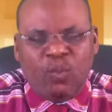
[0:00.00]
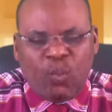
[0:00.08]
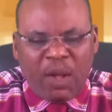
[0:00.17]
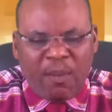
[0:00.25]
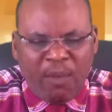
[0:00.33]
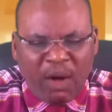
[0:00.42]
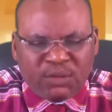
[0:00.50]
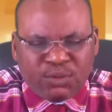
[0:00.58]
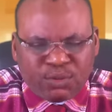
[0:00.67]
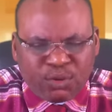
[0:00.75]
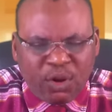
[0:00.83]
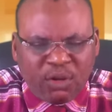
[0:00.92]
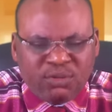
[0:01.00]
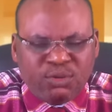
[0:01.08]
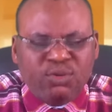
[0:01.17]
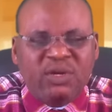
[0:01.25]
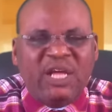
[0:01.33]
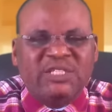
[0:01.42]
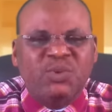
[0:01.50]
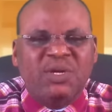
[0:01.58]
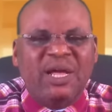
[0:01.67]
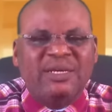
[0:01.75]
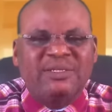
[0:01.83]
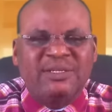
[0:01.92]
We must run so that we
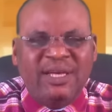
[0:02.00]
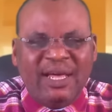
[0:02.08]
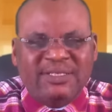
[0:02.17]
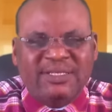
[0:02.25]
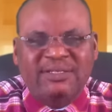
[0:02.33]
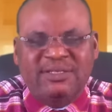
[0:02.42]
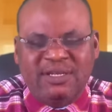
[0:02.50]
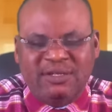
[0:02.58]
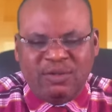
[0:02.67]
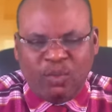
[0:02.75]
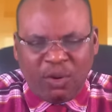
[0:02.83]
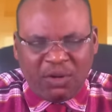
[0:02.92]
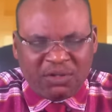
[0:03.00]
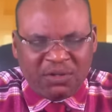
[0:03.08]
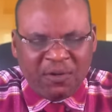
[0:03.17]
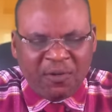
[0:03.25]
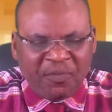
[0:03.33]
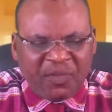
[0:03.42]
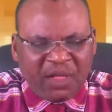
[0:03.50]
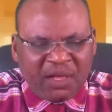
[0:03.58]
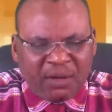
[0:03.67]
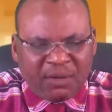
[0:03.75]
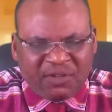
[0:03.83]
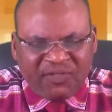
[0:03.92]
can get the reward.
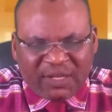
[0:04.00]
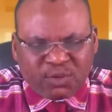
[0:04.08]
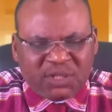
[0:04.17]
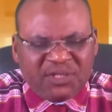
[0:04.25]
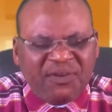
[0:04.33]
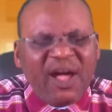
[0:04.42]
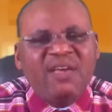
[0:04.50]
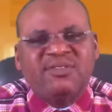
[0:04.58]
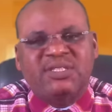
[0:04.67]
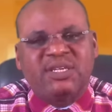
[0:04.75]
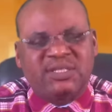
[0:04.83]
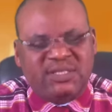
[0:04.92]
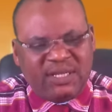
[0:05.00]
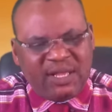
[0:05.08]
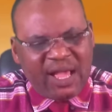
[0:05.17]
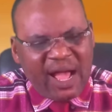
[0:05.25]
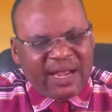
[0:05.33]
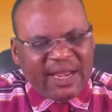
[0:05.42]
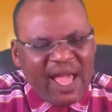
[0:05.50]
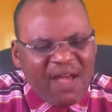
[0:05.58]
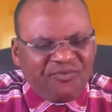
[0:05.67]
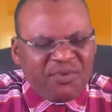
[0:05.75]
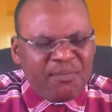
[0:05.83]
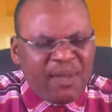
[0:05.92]
Verse 25 says, and
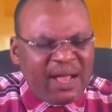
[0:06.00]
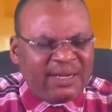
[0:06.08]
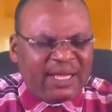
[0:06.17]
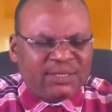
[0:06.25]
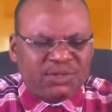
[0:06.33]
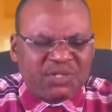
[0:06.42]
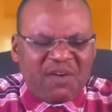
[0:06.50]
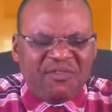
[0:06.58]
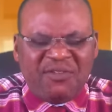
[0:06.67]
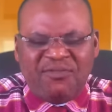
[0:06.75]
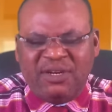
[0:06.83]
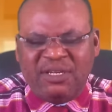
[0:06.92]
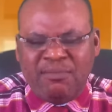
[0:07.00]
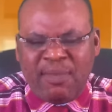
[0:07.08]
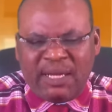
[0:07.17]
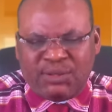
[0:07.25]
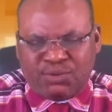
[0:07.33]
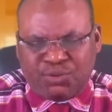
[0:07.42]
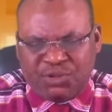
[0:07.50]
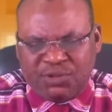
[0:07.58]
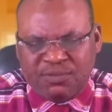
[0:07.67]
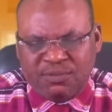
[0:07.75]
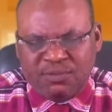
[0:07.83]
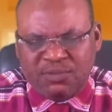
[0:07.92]
every man that striveth for the mastery
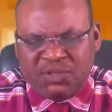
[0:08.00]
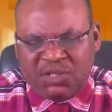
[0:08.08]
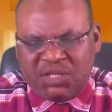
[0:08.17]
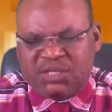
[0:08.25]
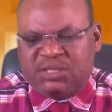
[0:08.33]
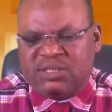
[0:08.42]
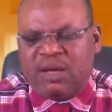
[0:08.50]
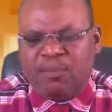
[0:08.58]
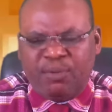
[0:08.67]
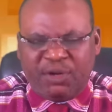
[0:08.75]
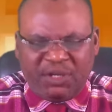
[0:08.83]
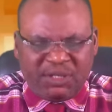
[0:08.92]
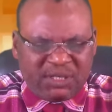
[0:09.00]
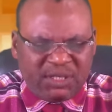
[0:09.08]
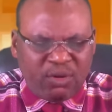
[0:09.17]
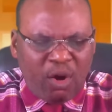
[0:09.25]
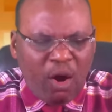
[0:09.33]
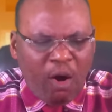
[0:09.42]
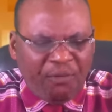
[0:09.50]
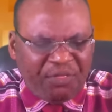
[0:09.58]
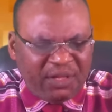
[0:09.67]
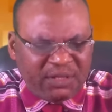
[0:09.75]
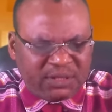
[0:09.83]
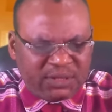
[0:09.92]
is temperate in all
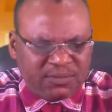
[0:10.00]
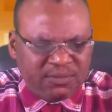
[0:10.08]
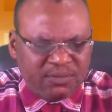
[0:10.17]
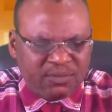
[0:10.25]
things.